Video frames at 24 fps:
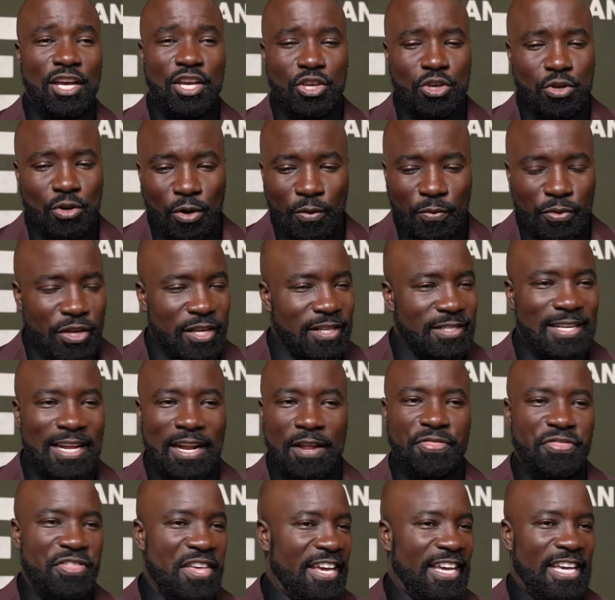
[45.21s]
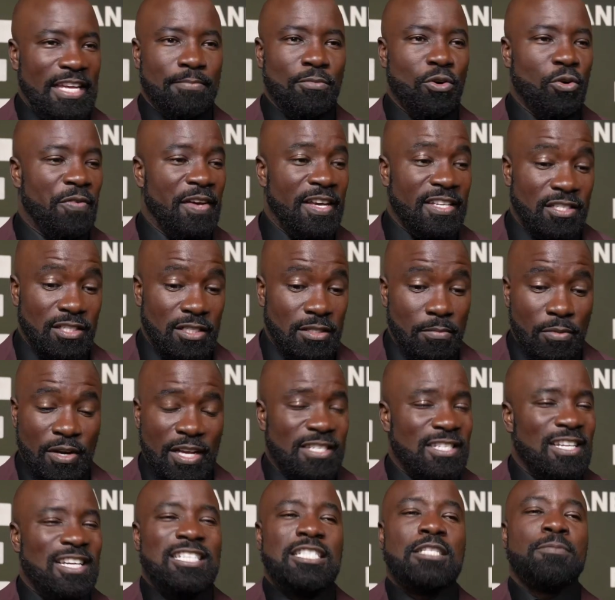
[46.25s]
You don't. It's not a thinking movie. It's just
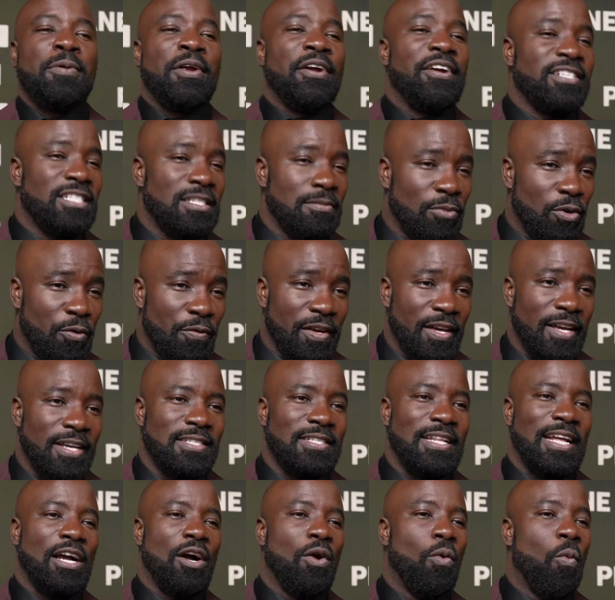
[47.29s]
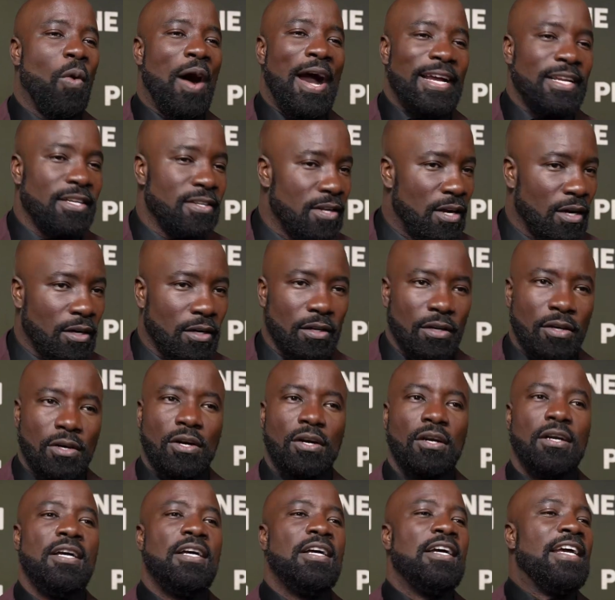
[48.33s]
it's an experiencing movie. It's like a white
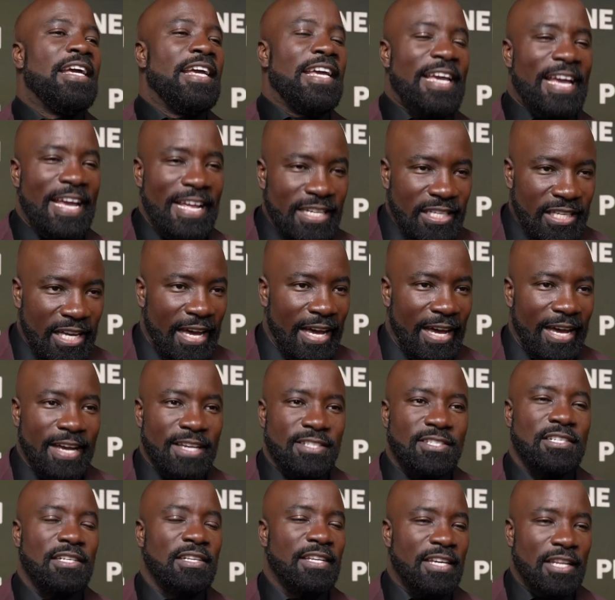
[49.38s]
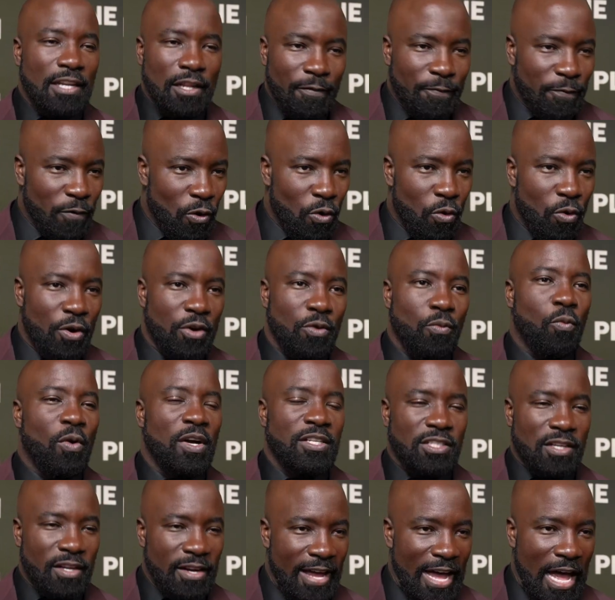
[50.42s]
knuckler, engaged, leaning forward.
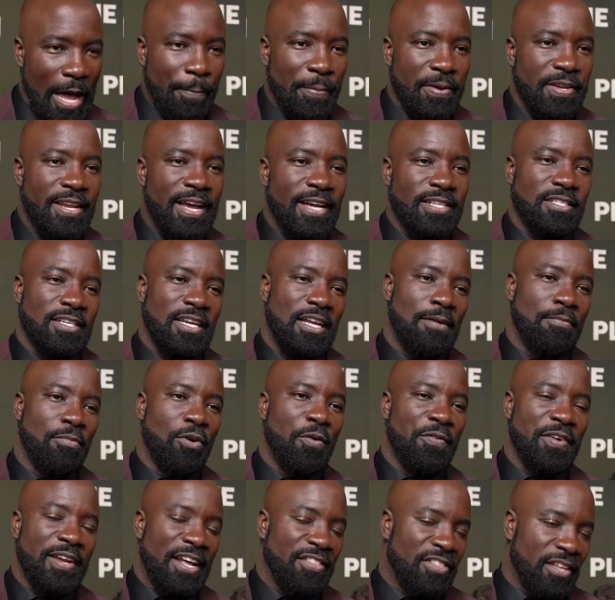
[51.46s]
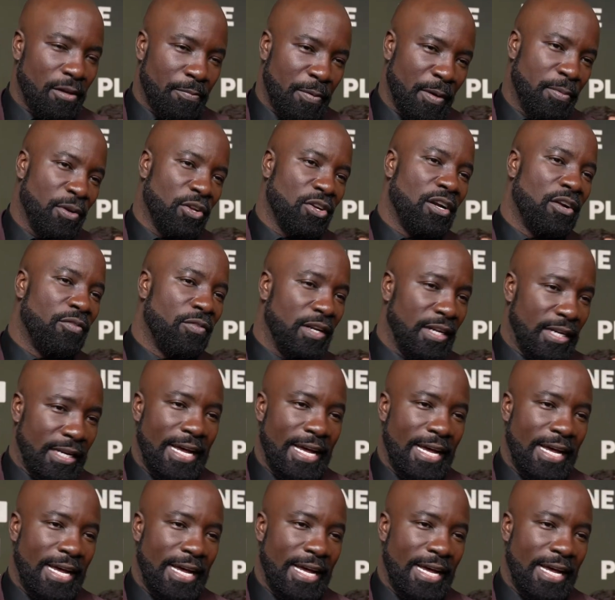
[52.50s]
What's going to happen next kind of movie, and I think people are going to really